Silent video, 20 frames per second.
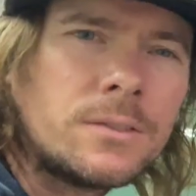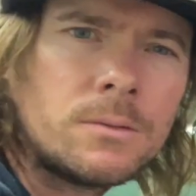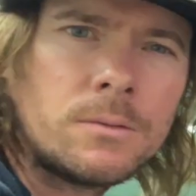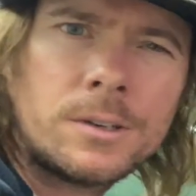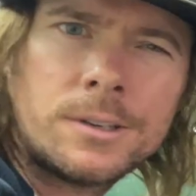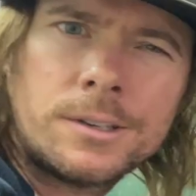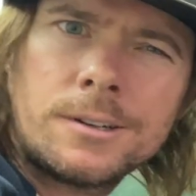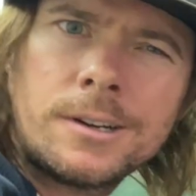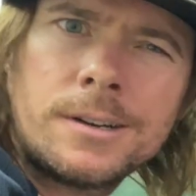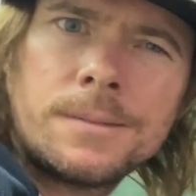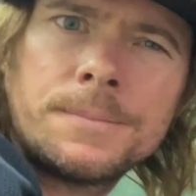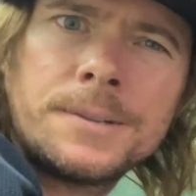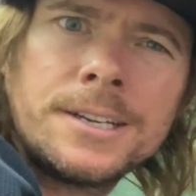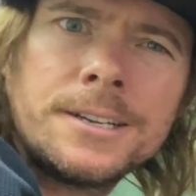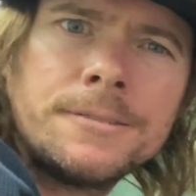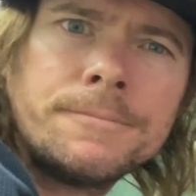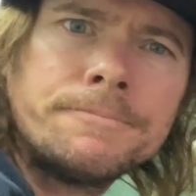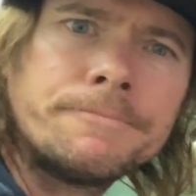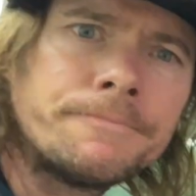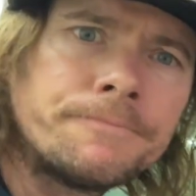you want to grind
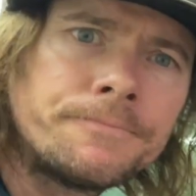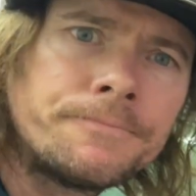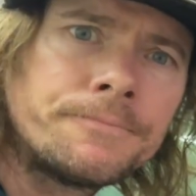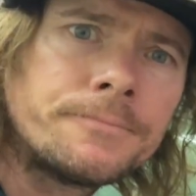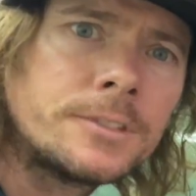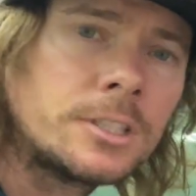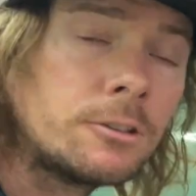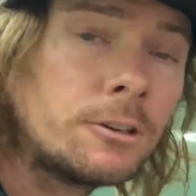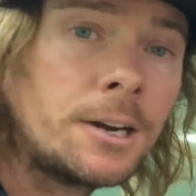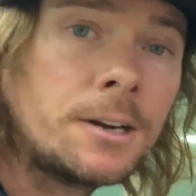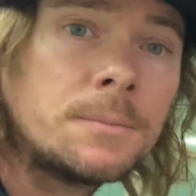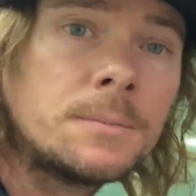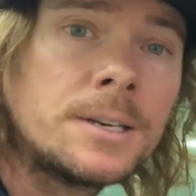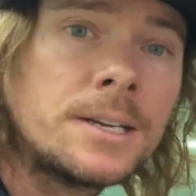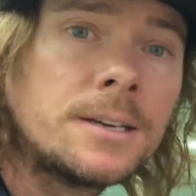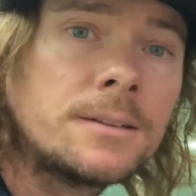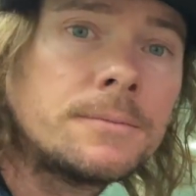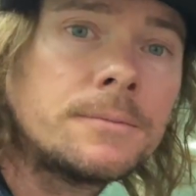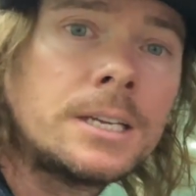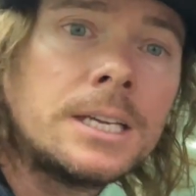them
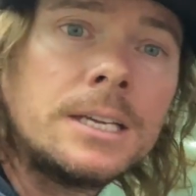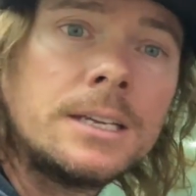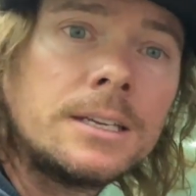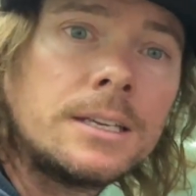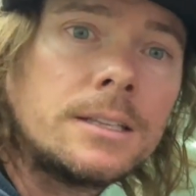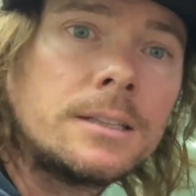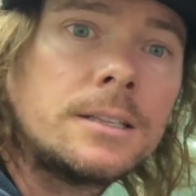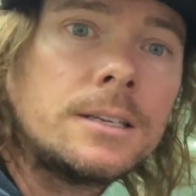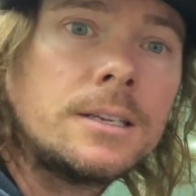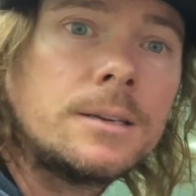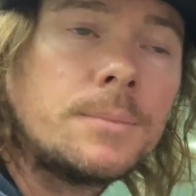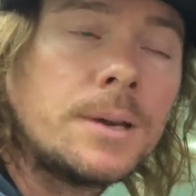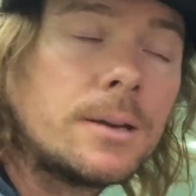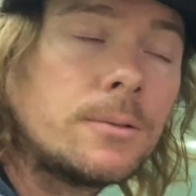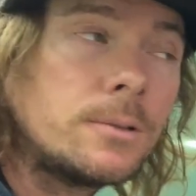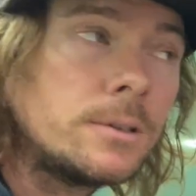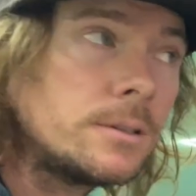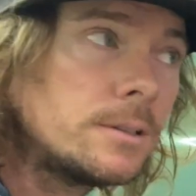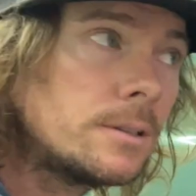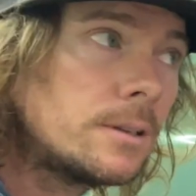down, get the eBay
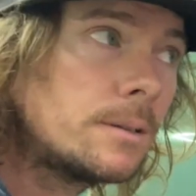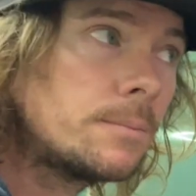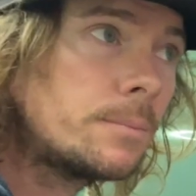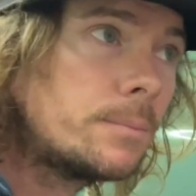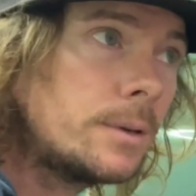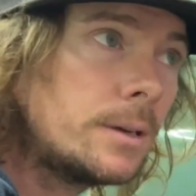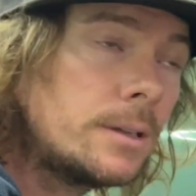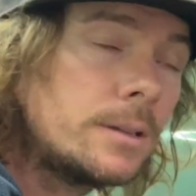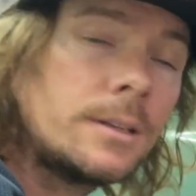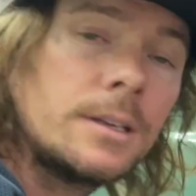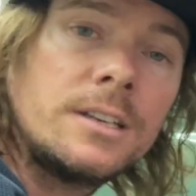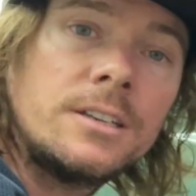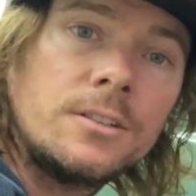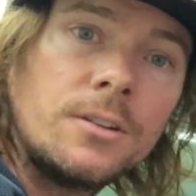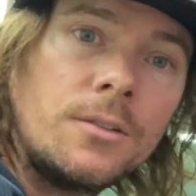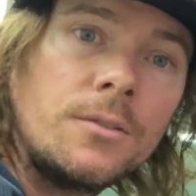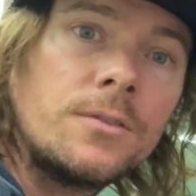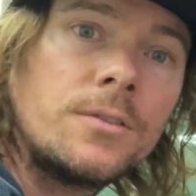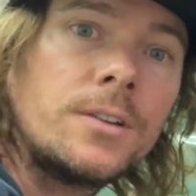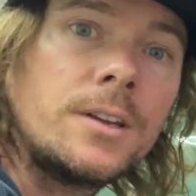ones, but they
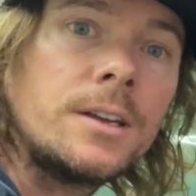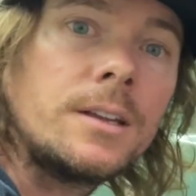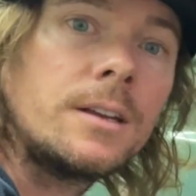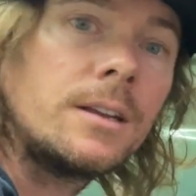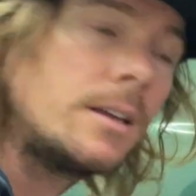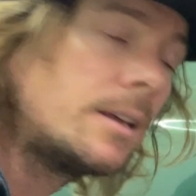don't fit.